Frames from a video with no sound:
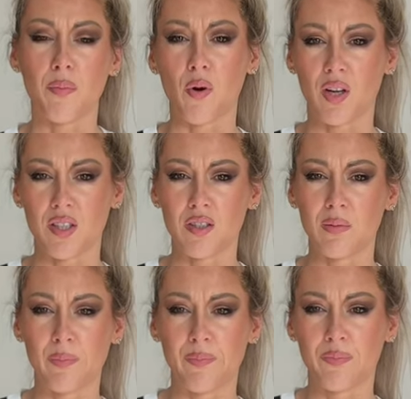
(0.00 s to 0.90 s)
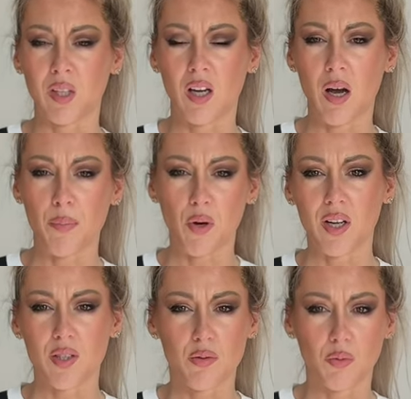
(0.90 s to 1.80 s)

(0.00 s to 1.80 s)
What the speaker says: Pockets. A pocket